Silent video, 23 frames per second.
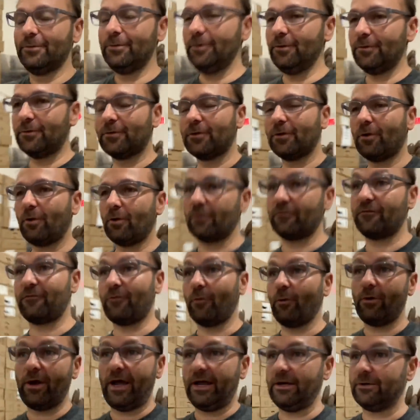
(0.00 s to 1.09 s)
Whew, or
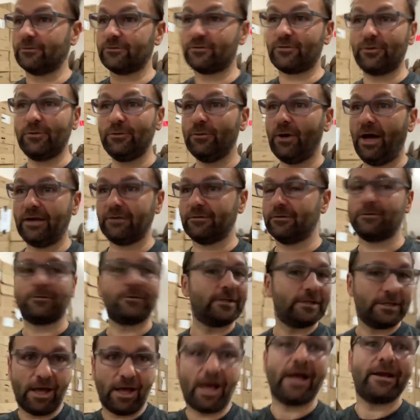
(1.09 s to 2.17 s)
4, I don't, 2, I don't know,
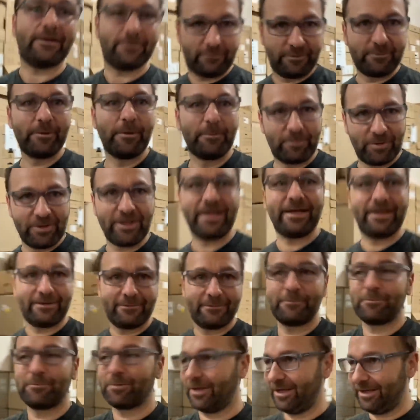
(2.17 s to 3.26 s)
a lot. We
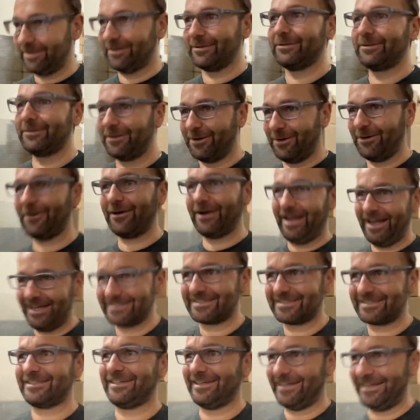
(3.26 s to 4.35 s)
played a long
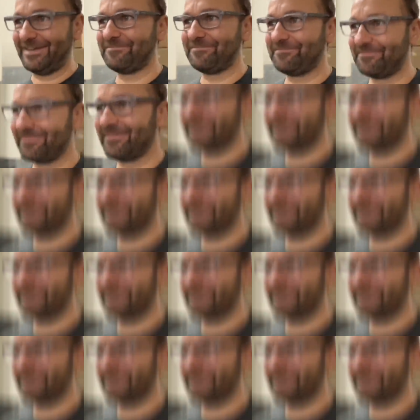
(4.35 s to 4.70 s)
ass time.